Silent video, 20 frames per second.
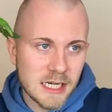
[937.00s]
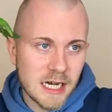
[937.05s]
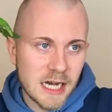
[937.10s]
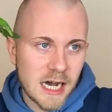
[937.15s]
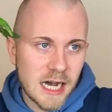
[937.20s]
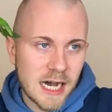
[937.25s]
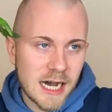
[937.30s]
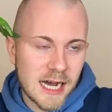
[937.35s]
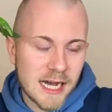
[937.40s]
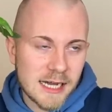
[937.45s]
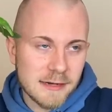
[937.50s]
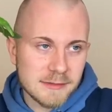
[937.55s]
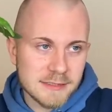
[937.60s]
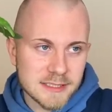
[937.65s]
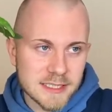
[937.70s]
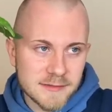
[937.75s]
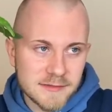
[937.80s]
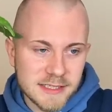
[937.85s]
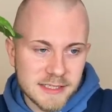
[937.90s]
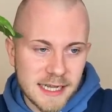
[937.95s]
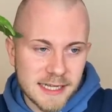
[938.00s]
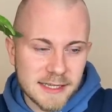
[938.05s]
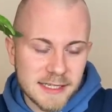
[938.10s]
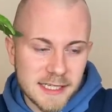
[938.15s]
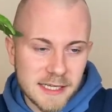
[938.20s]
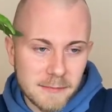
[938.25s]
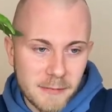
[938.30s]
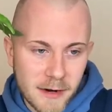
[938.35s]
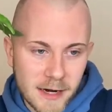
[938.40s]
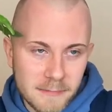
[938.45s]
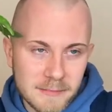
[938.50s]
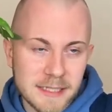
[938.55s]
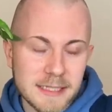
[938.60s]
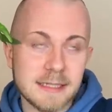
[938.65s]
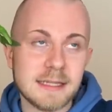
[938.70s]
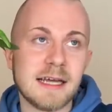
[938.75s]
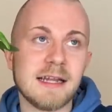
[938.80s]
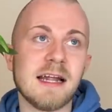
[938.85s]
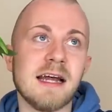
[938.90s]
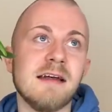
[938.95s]
I was living at the apartment
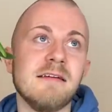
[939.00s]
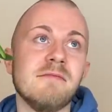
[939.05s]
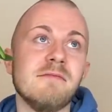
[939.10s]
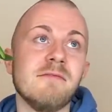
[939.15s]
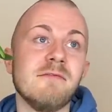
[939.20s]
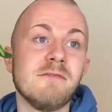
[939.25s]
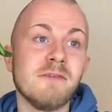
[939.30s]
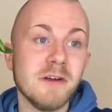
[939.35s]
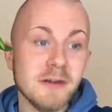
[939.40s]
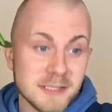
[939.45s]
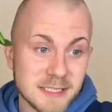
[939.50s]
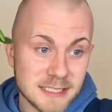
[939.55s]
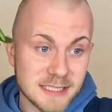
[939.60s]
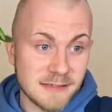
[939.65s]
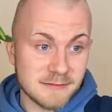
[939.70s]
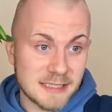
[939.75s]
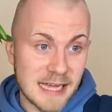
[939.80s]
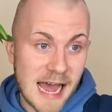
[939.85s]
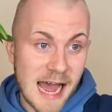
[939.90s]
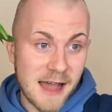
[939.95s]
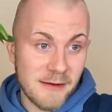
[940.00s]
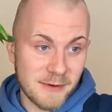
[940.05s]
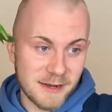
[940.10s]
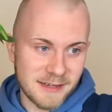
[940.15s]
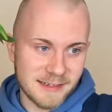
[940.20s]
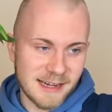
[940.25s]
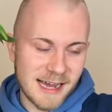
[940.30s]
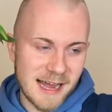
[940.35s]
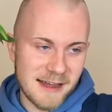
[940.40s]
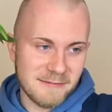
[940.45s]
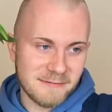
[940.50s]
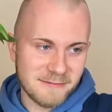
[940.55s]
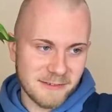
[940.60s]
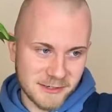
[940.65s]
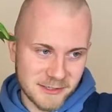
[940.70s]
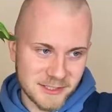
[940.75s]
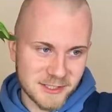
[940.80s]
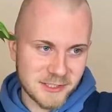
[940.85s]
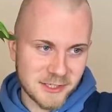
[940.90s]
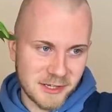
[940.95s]
that I first lived at when I
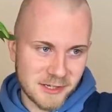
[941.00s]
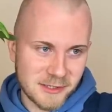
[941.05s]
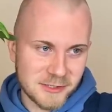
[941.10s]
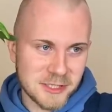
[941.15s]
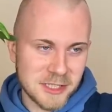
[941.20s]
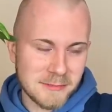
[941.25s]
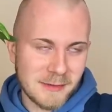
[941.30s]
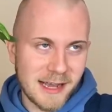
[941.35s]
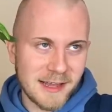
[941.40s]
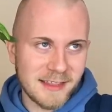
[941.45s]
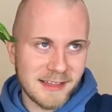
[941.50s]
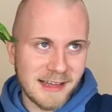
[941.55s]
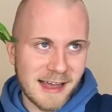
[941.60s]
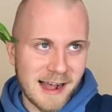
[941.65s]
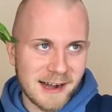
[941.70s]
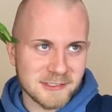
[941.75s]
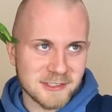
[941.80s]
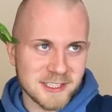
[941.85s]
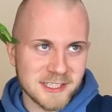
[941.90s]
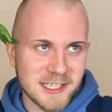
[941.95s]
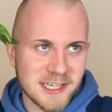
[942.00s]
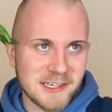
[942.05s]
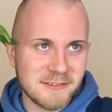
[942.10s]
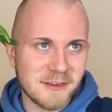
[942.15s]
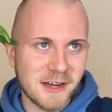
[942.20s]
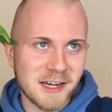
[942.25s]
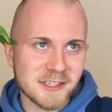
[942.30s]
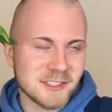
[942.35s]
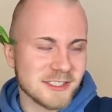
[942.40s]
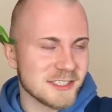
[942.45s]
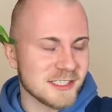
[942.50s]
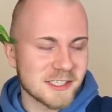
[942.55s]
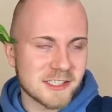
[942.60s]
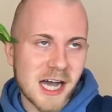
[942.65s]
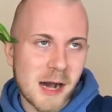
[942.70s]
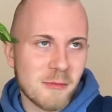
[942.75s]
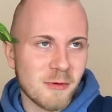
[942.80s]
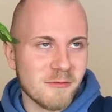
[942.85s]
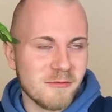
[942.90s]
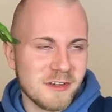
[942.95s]
first started YouTube. I think actually like just a
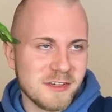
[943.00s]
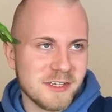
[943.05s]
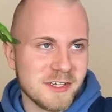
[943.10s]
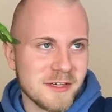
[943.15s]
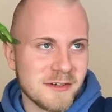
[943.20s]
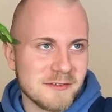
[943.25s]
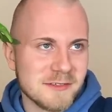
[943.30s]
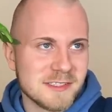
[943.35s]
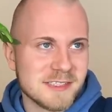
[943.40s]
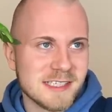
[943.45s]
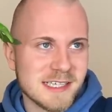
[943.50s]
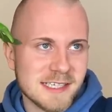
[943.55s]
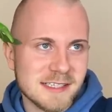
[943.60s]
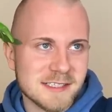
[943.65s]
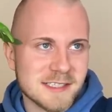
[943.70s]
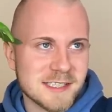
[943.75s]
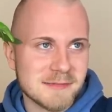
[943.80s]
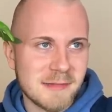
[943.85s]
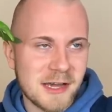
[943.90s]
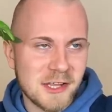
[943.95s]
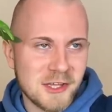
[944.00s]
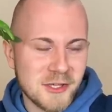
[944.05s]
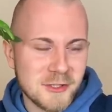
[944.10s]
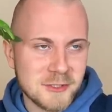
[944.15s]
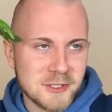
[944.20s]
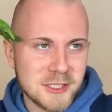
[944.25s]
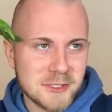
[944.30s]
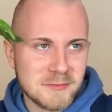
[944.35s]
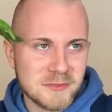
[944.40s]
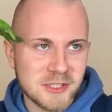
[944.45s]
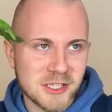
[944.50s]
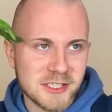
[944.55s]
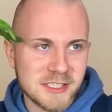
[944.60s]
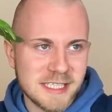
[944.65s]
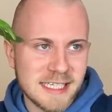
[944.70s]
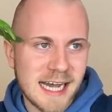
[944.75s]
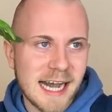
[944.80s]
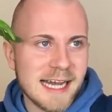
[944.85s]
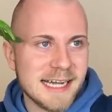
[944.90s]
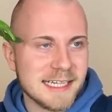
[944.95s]
couple videos into my YouTube journey,
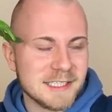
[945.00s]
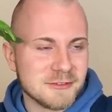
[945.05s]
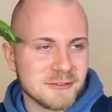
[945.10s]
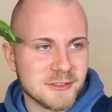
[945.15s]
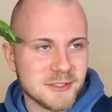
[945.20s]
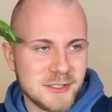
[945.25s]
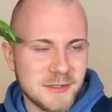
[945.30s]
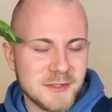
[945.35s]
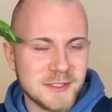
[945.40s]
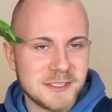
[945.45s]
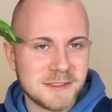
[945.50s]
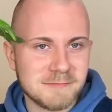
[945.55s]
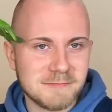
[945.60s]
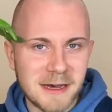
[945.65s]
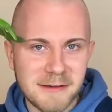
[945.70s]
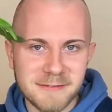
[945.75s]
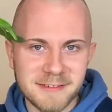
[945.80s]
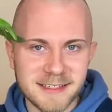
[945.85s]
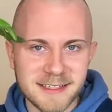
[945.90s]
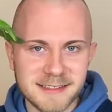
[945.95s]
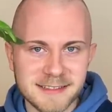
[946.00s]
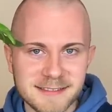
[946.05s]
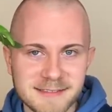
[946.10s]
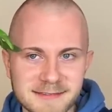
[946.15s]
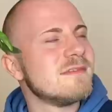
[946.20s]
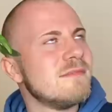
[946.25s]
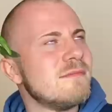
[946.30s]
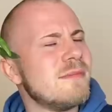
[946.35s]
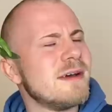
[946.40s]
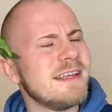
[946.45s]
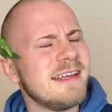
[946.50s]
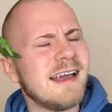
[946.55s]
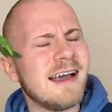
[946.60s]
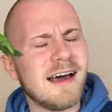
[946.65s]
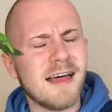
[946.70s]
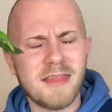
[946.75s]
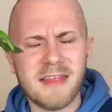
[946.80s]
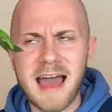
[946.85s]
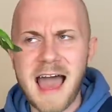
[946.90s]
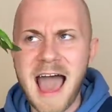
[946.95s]
I introduced Muffin. But yeah,
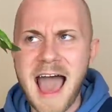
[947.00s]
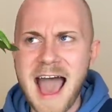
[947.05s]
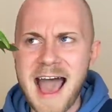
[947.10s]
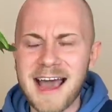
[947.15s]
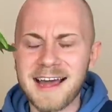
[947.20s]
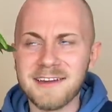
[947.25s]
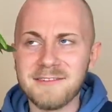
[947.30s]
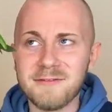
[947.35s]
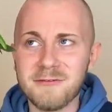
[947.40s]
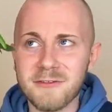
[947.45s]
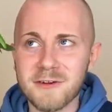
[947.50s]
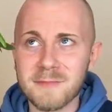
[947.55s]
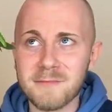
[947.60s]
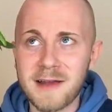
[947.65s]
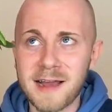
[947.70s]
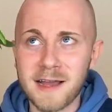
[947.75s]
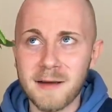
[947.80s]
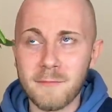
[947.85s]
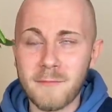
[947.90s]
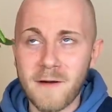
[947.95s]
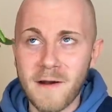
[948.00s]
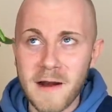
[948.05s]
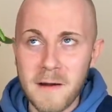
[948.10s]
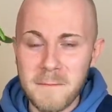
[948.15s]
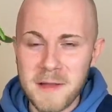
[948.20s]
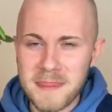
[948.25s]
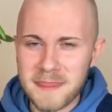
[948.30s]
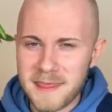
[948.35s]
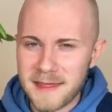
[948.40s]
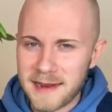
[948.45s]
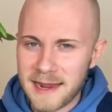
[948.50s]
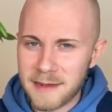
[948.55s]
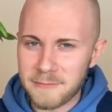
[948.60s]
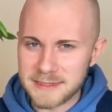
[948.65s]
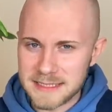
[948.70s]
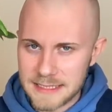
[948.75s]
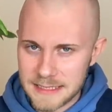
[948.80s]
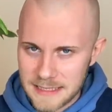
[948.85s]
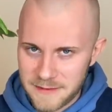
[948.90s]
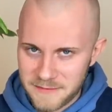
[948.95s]
the ad for my apartment that I was
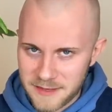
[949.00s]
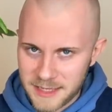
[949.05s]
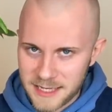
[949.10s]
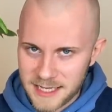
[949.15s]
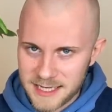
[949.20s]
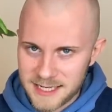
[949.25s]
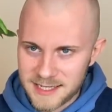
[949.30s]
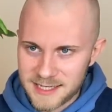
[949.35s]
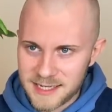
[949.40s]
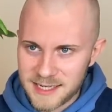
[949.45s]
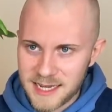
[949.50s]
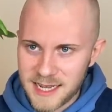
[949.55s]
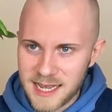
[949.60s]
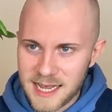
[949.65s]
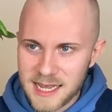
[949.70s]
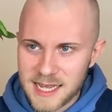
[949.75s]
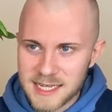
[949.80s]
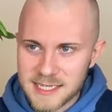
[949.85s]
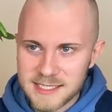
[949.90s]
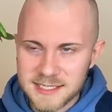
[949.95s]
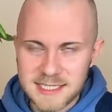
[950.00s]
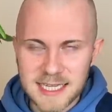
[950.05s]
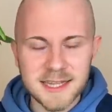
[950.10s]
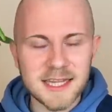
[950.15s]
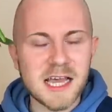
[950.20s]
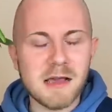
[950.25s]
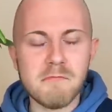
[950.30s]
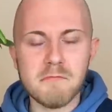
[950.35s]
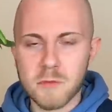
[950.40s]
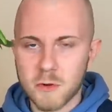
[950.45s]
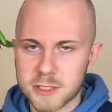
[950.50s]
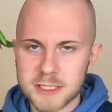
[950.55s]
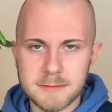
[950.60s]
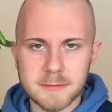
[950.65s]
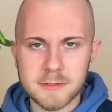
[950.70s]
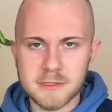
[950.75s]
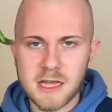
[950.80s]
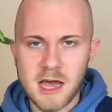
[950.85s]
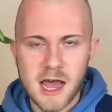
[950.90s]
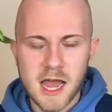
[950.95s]
living in said like multiple
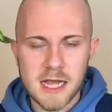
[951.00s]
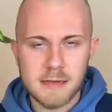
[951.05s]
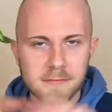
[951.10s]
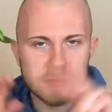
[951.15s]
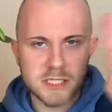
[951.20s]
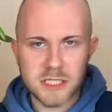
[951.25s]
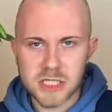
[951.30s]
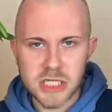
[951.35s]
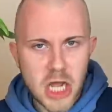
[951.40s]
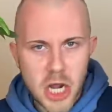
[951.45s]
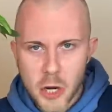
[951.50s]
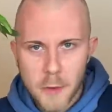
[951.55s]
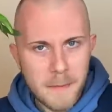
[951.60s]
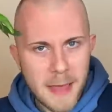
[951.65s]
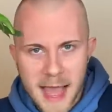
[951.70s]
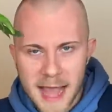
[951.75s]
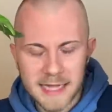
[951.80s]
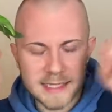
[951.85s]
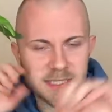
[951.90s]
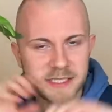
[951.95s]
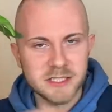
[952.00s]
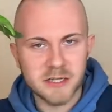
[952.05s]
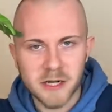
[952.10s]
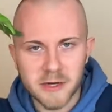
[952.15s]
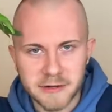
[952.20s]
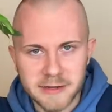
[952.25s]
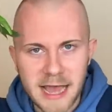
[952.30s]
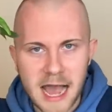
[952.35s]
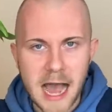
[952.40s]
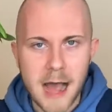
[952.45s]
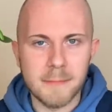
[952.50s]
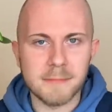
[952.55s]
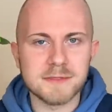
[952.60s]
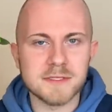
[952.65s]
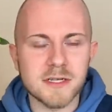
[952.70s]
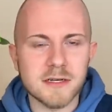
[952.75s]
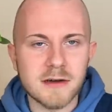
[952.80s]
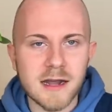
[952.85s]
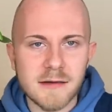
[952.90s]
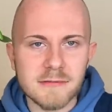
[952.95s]
times, no pets, in all caps.
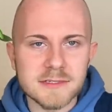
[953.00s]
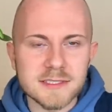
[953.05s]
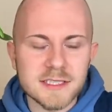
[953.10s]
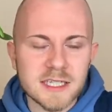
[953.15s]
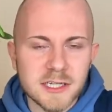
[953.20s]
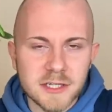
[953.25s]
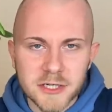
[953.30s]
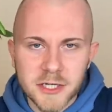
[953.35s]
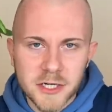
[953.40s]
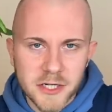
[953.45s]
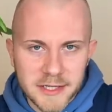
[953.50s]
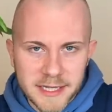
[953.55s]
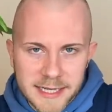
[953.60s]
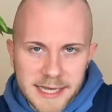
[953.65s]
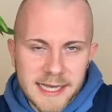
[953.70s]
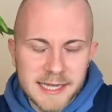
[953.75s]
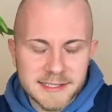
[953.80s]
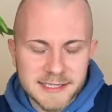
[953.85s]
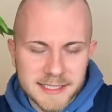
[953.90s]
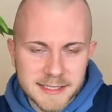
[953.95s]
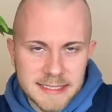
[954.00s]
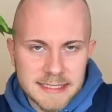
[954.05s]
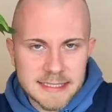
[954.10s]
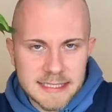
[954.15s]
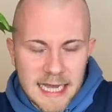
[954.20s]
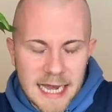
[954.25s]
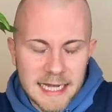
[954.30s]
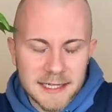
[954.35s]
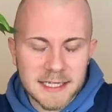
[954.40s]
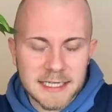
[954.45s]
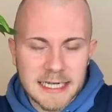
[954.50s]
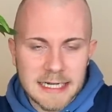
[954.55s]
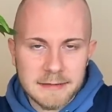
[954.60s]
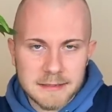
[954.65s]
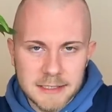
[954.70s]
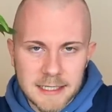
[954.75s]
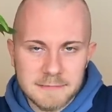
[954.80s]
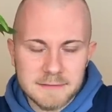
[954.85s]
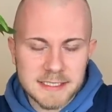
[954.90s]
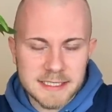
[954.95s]
So I was like, girl, I can't take this cat. Like I would
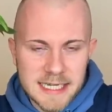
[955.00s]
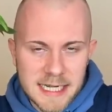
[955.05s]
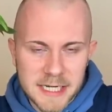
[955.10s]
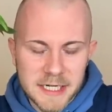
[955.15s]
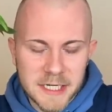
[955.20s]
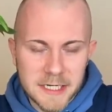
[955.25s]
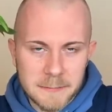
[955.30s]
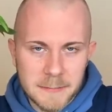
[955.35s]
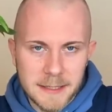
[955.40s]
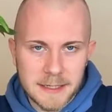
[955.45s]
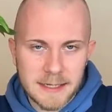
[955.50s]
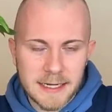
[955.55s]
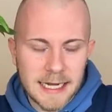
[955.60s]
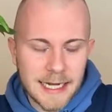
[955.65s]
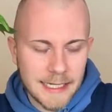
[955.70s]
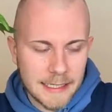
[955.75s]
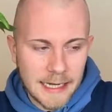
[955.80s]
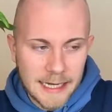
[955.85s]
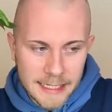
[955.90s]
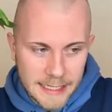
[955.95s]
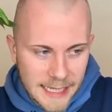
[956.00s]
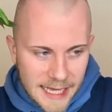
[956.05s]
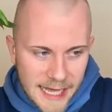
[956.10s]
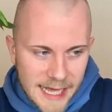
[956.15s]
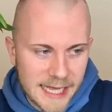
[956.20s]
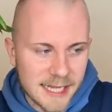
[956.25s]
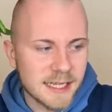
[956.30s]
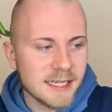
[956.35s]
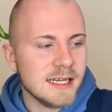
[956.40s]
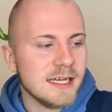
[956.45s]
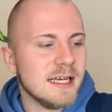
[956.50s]
love to take her, but I, I can't.